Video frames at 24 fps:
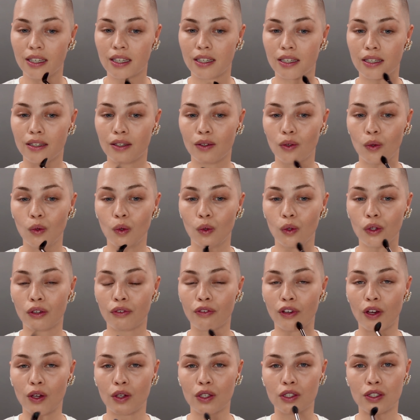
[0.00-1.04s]
And all the
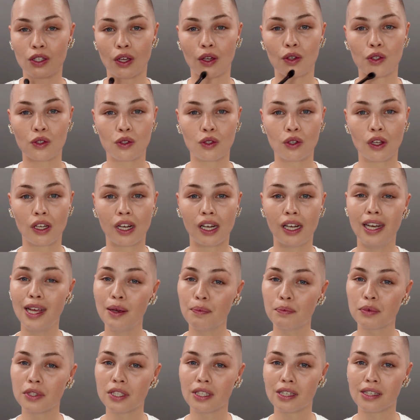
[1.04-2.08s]
focus goes to the
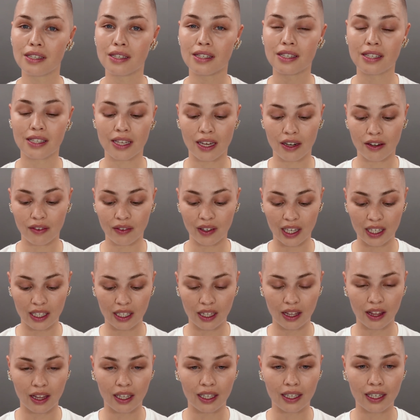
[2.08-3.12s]
lips instead of
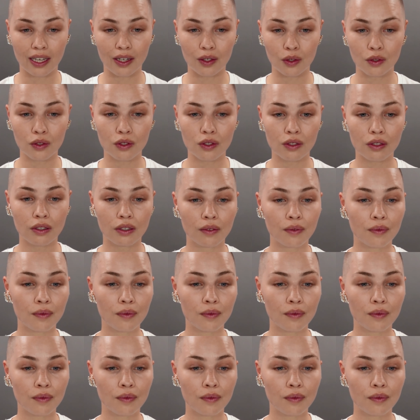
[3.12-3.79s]
anything else.